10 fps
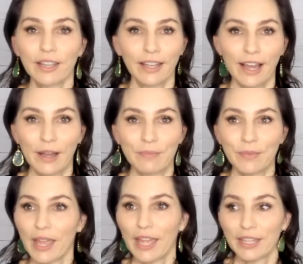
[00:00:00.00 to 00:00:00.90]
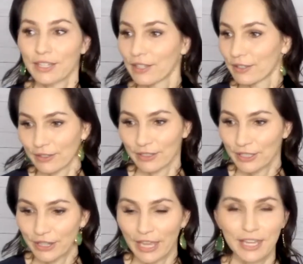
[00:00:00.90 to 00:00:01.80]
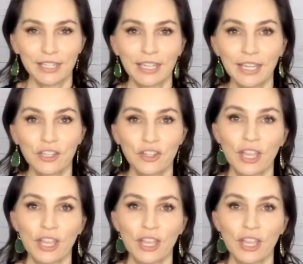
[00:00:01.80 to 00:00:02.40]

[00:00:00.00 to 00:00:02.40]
and they can each